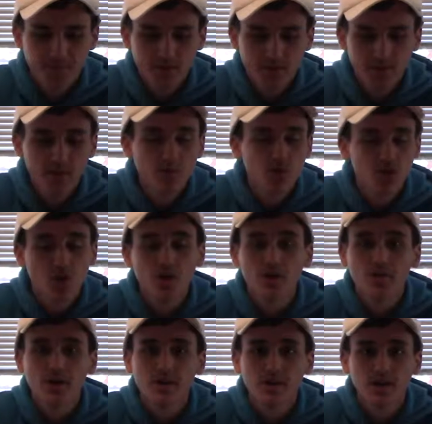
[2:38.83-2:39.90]
they would joke
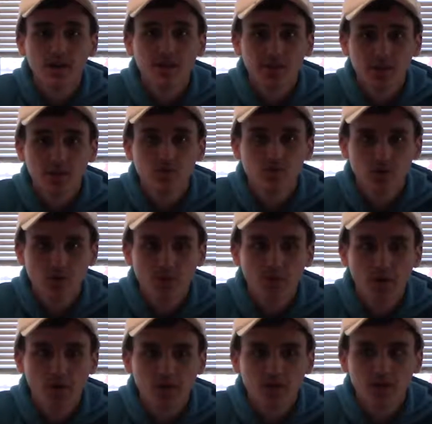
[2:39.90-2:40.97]
around a lot. They'll joke
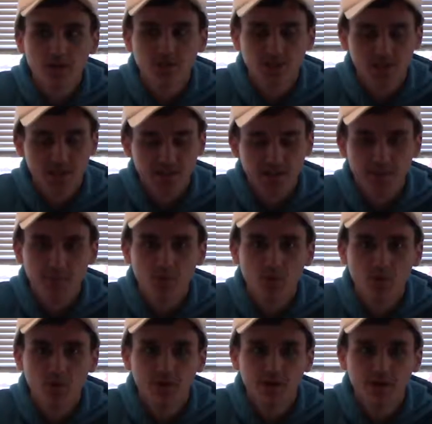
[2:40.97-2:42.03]
around a lot just like
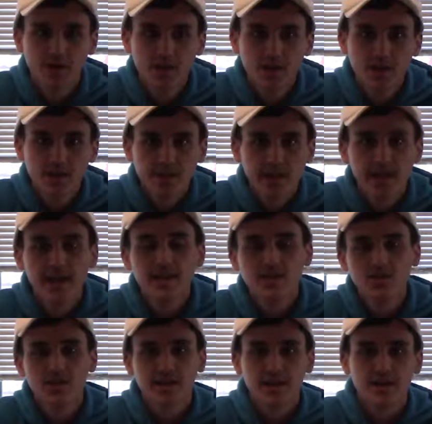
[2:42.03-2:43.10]
Deadpool would. They get
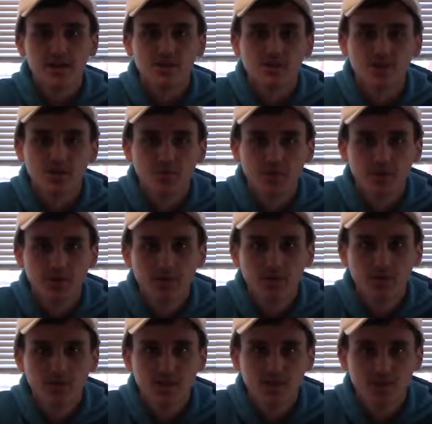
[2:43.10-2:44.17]
into the character,
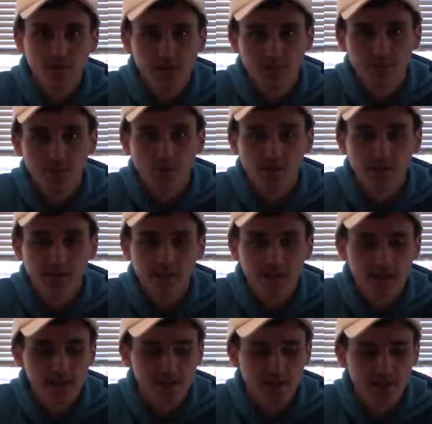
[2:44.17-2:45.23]
which is really important,
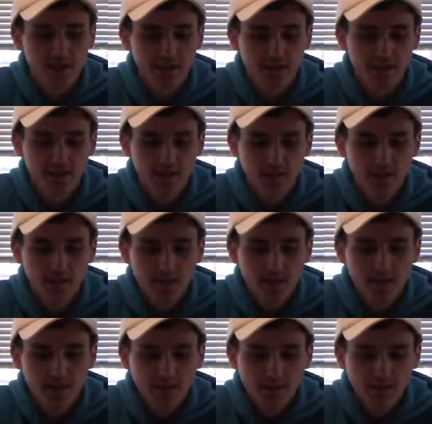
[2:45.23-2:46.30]
like I said.
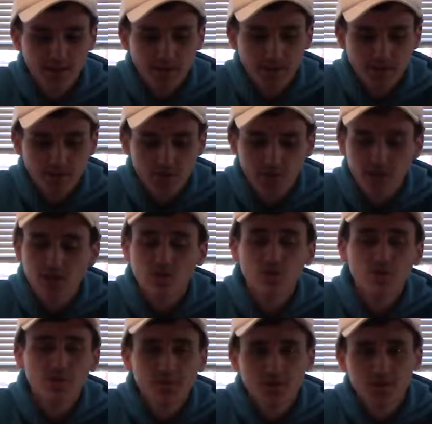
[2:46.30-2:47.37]
So yeah, do
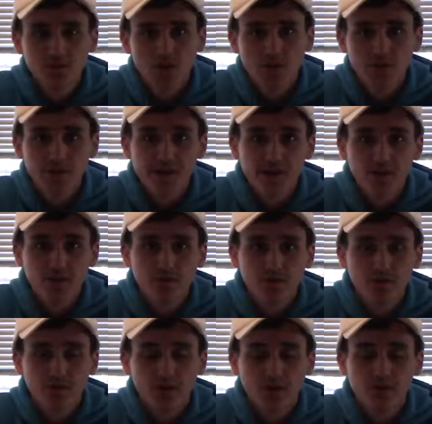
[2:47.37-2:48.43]
your research on your
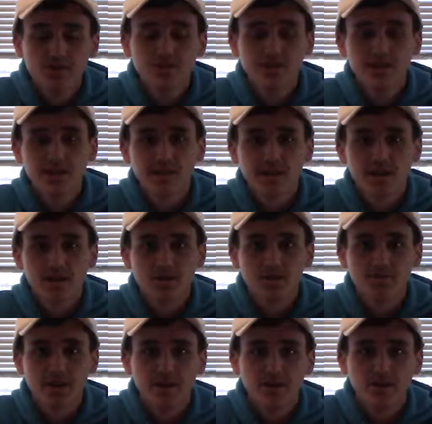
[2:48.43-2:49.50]
character, understand the
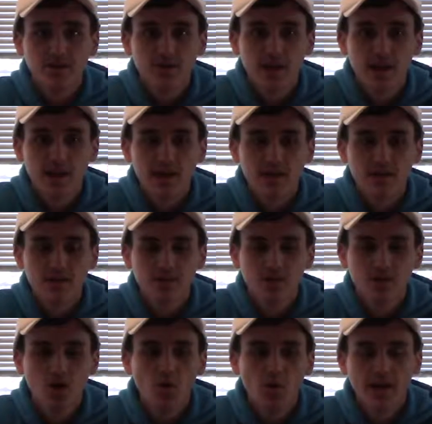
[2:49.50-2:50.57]
character better, and
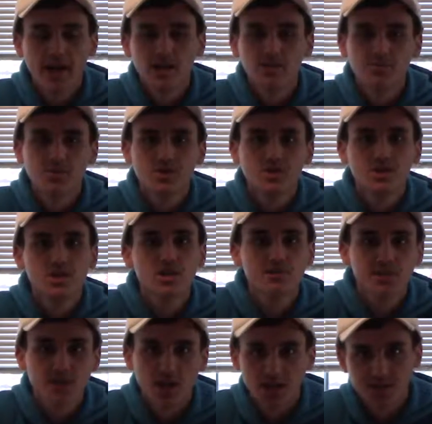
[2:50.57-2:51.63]
know what kind of person you're
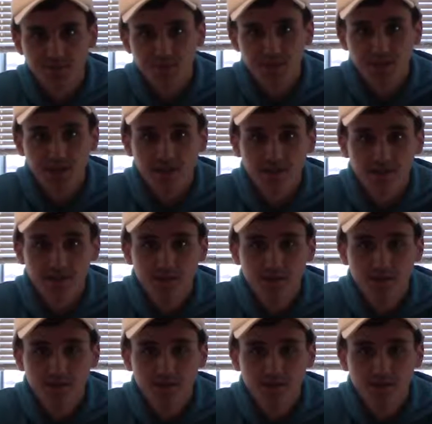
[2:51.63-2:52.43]
going to be cosplaying as.